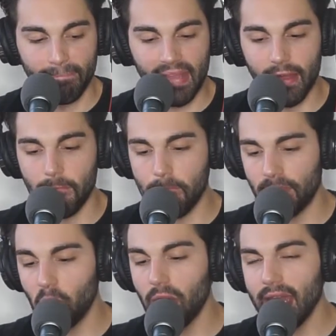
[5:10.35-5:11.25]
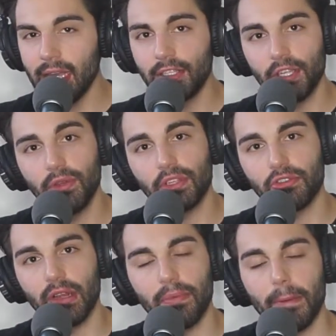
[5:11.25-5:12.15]
Now, the way to the
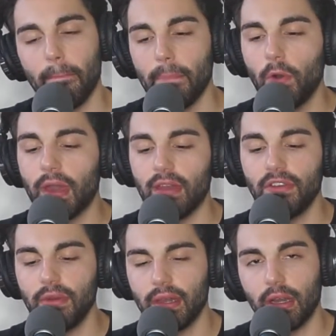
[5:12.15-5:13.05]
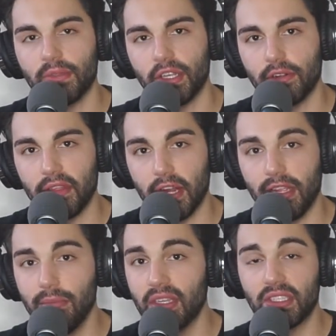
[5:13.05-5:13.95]
trip, okay, a few hiccups here or there.
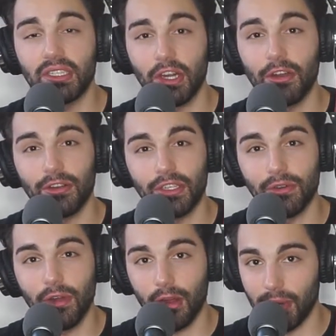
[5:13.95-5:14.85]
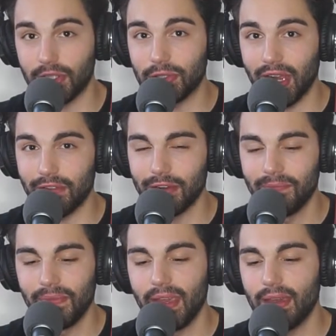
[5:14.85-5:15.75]
He missed a turn or two, our bus driver,
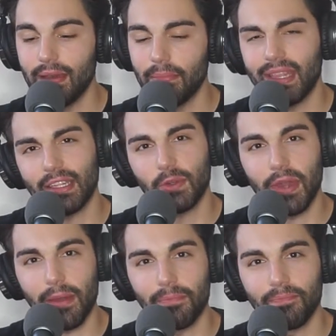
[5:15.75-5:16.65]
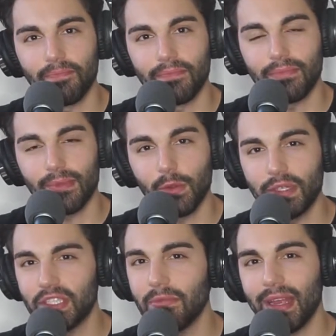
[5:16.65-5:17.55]
but that's okay.
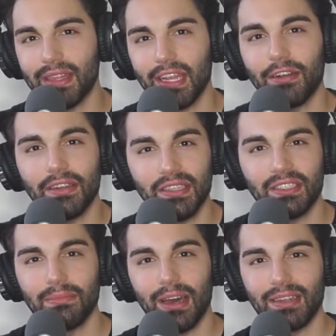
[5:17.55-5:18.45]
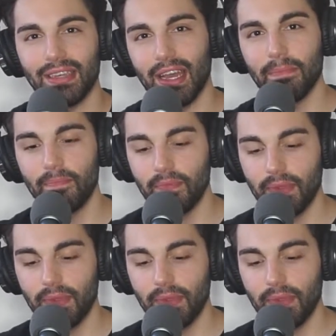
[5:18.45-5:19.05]
We still made it there in a decent amount of time.